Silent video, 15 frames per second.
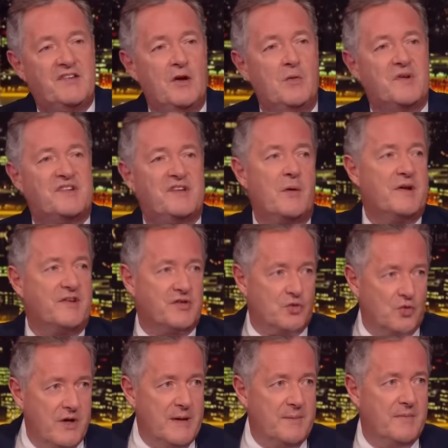Too was so
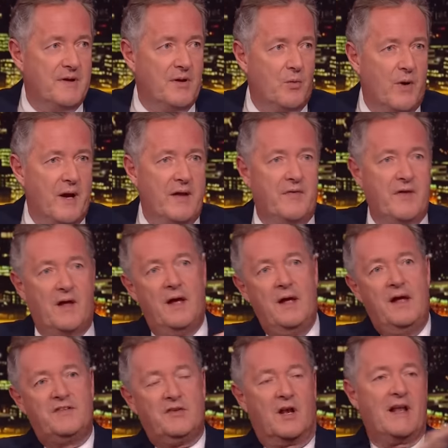extreme in the way yeah. that
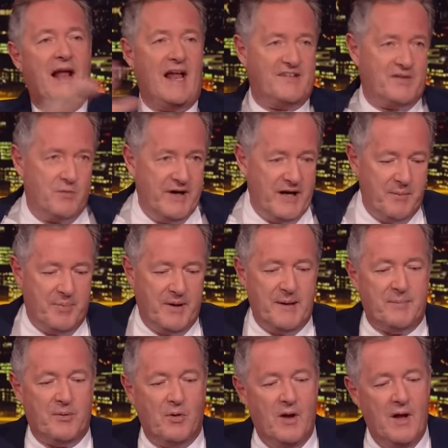sort of lacerated
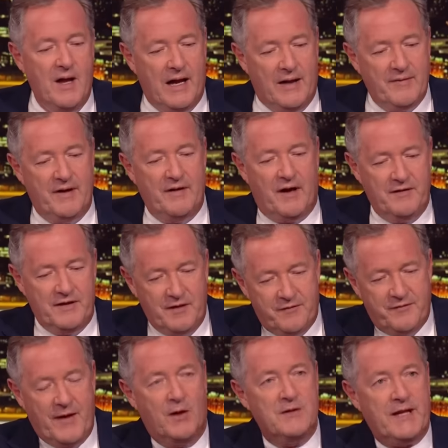people, and then it, I, you
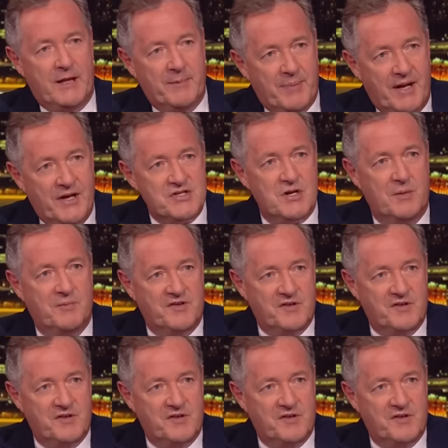felt like the pendulum